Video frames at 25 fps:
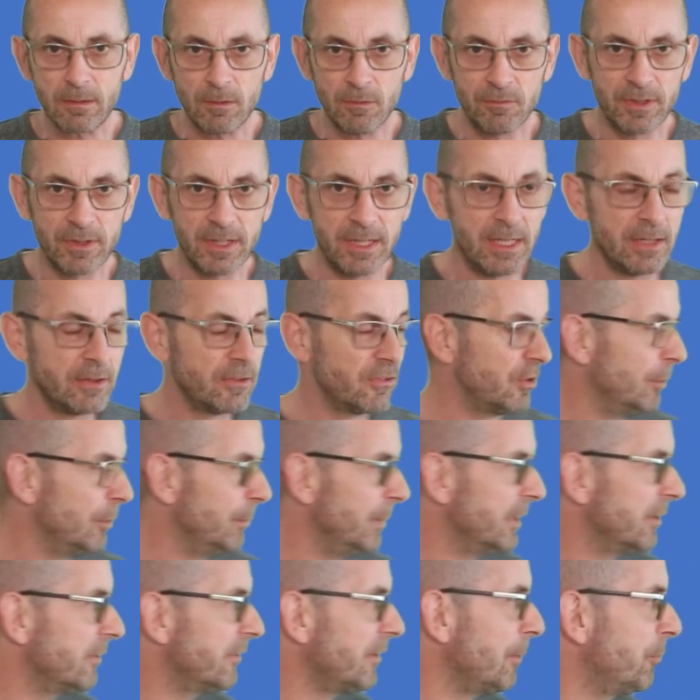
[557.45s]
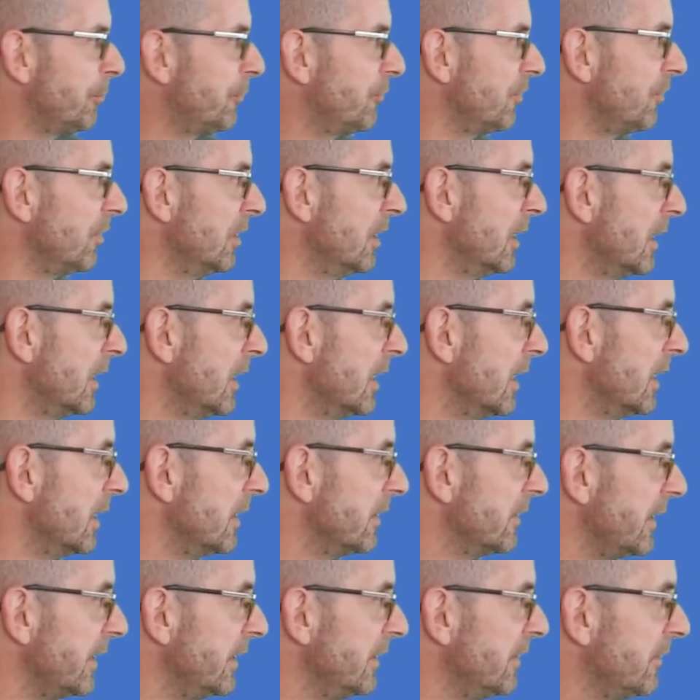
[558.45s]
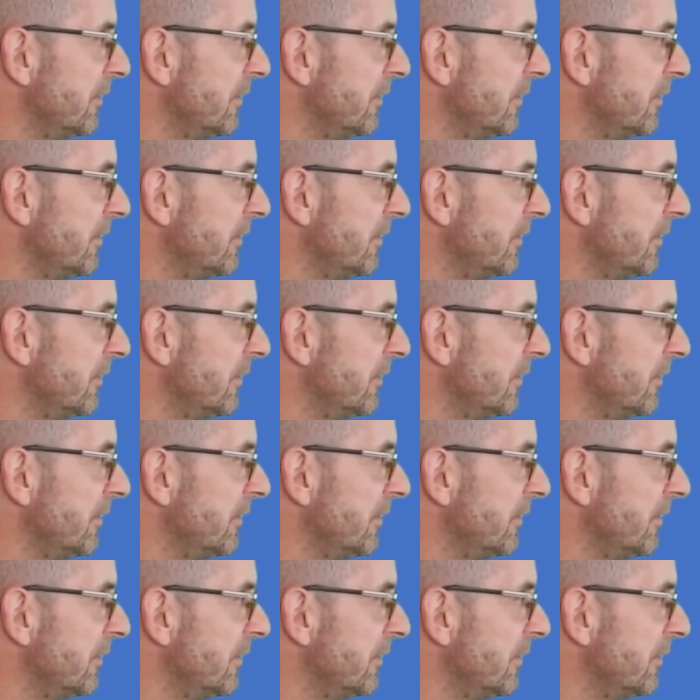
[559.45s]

The 2-metre temperature data